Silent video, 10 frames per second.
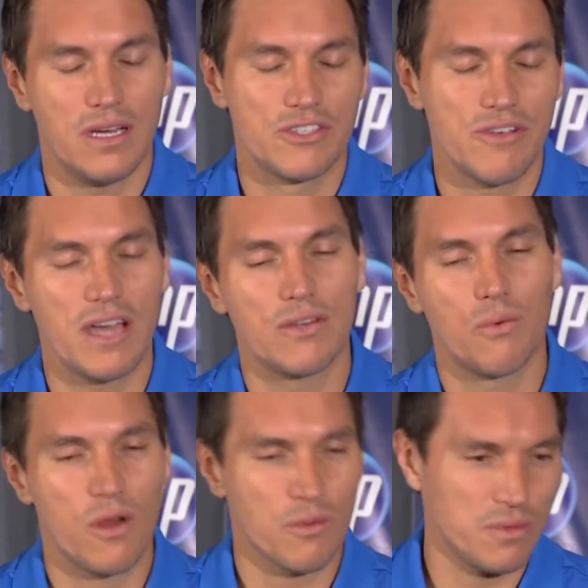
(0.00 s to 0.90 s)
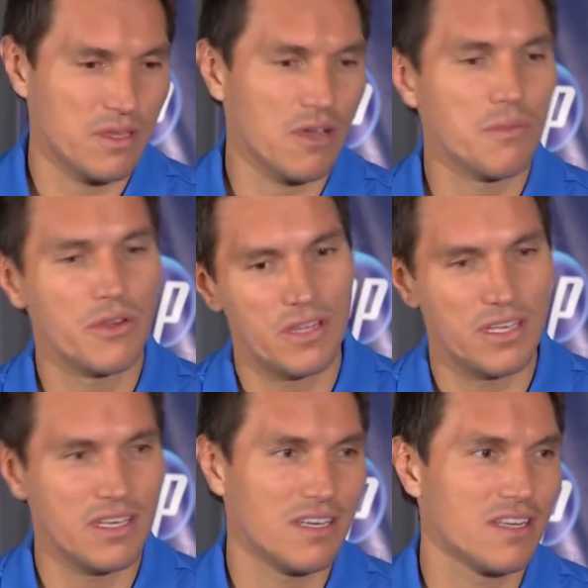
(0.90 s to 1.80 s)
trying to work with the
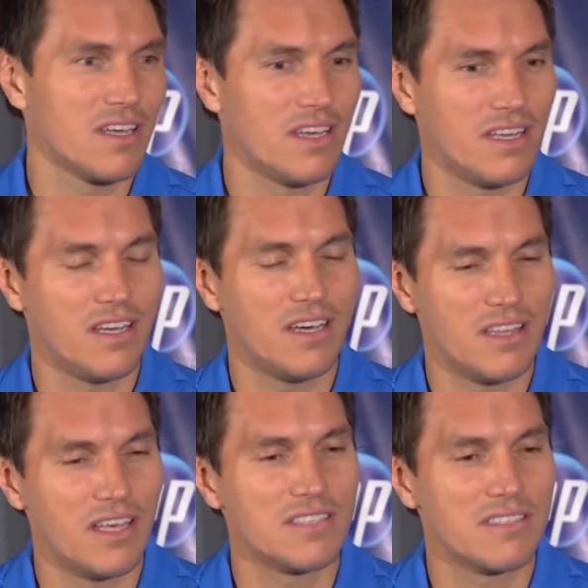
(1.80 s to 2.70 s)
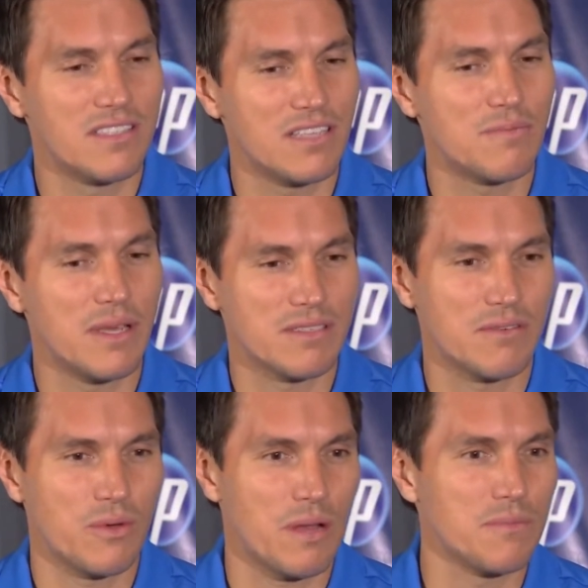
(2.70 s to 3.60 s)
community, and that's basically
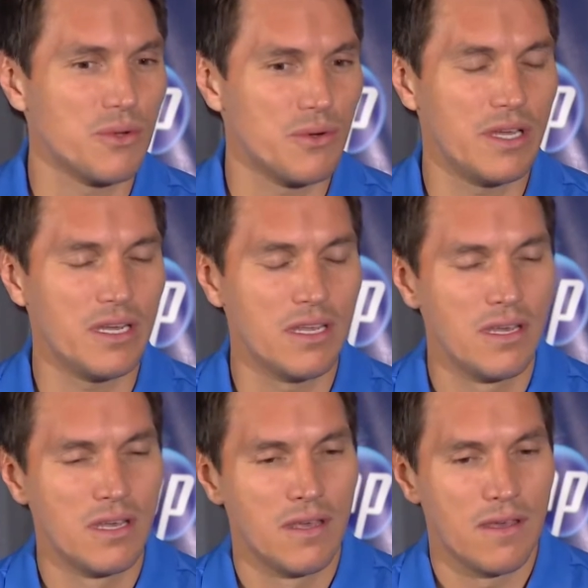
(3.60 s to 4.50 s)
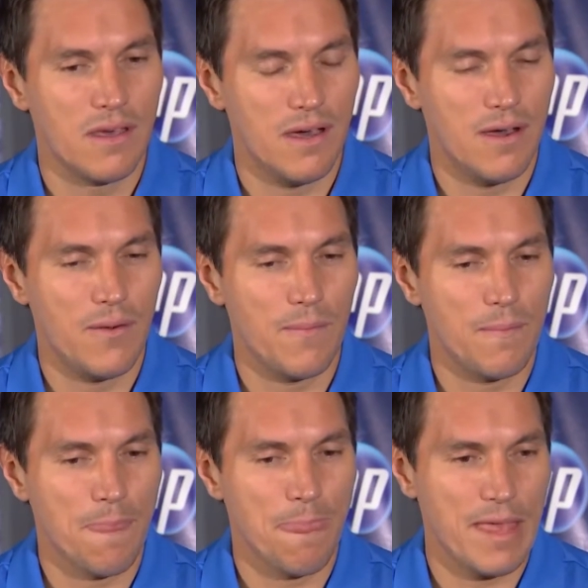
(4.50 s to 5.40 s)
what I'm doing.
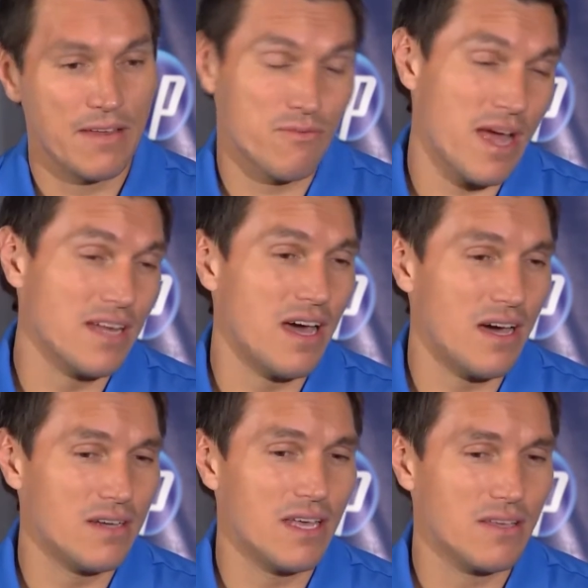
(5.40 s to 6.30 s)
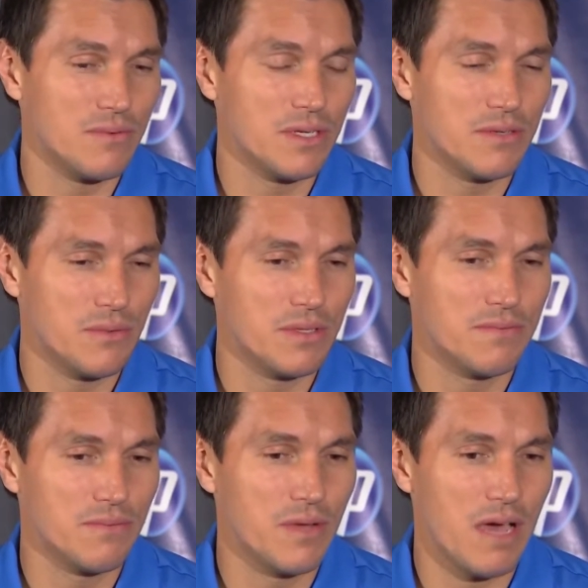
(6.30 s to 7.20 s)
And right now, like
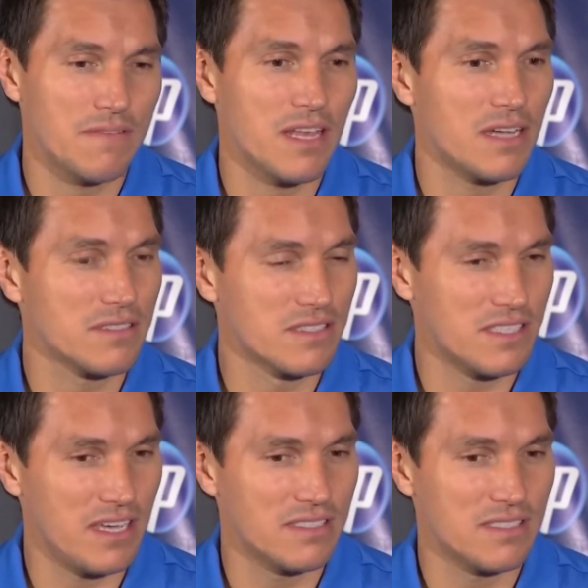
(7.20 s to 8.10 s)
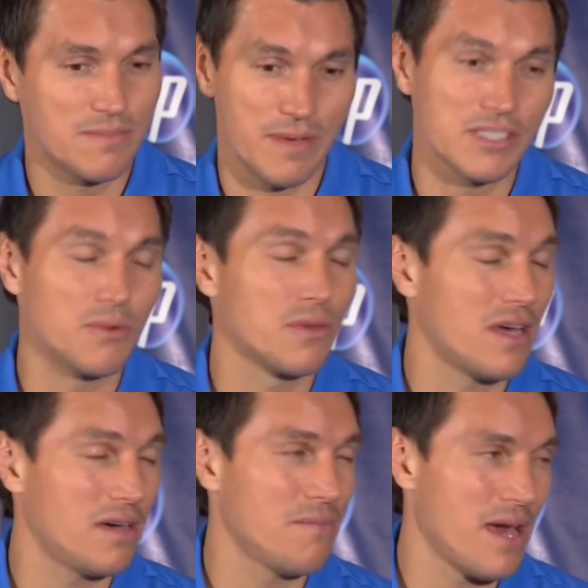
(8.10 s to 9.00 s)
we have a lot of success, especially with
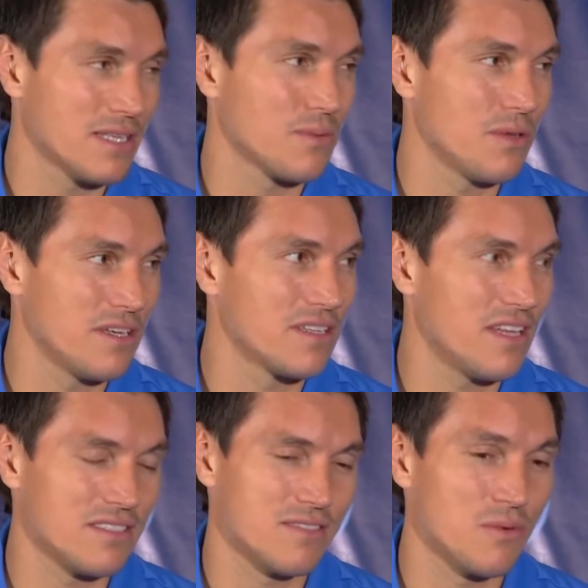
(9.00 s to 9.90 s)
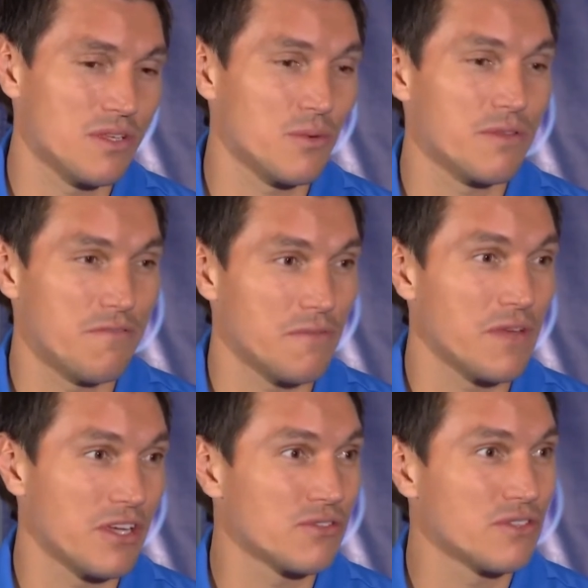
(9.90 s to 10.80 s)
that basketball league. That's really what the
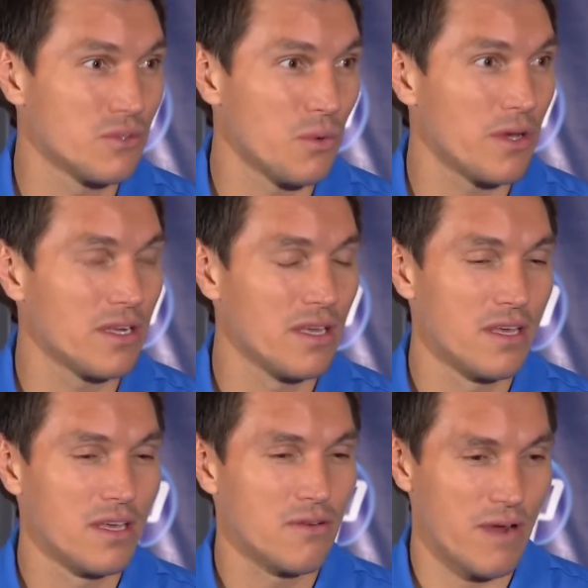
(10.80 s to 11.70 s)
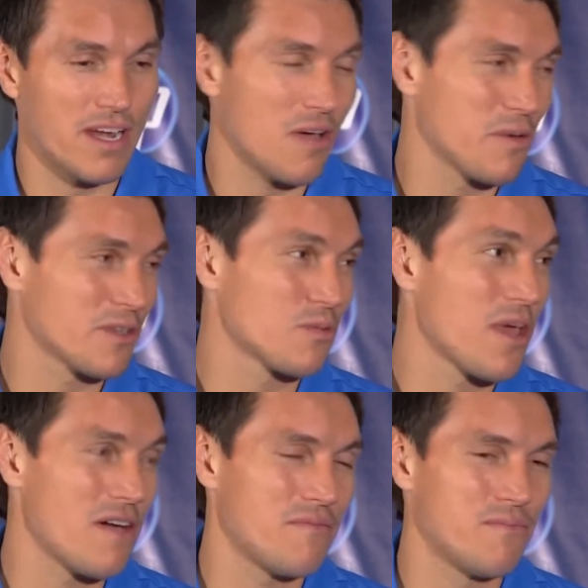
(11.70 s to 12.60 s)
foundation is doing right now, because we
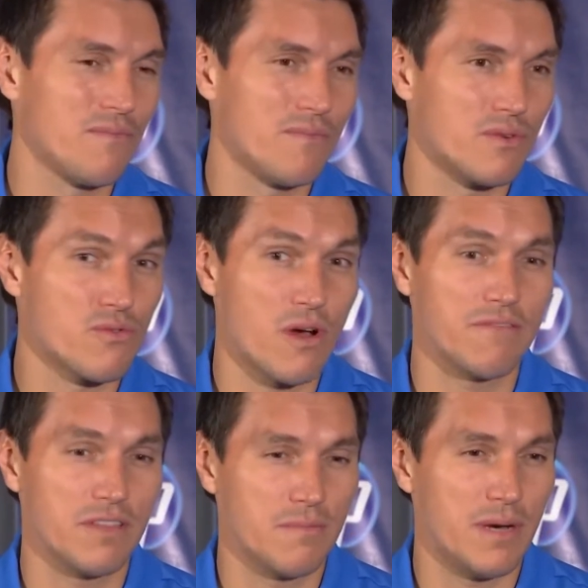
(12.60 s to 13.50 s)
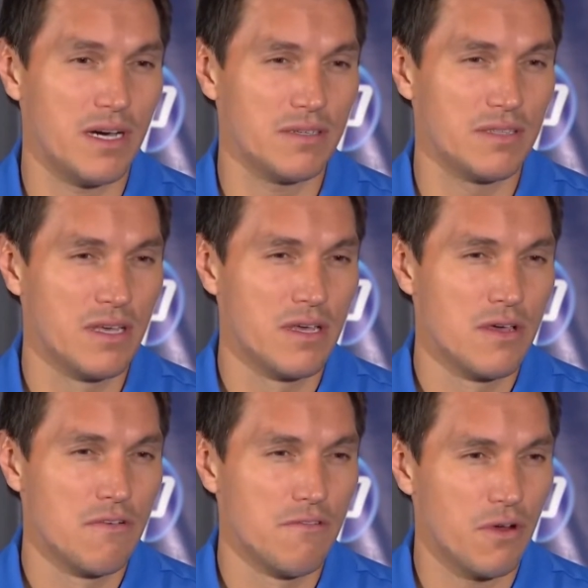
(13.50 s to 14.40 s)
have roughly about
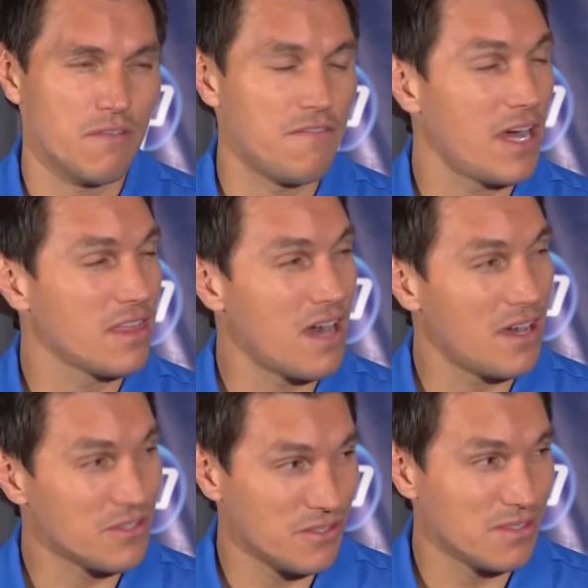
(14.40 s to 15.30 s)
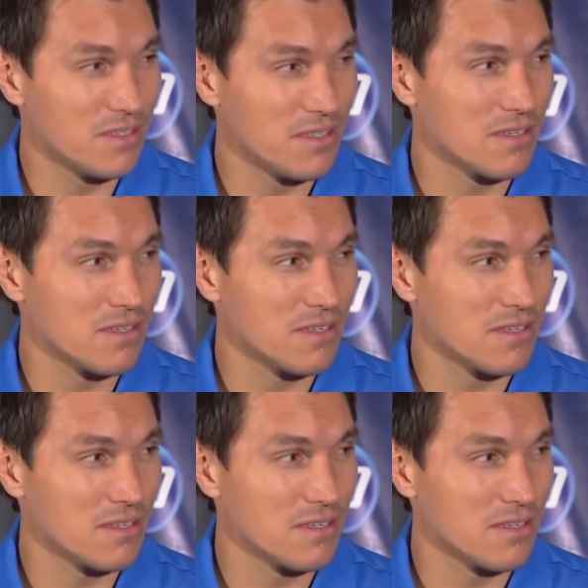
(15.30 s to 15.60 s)
45,000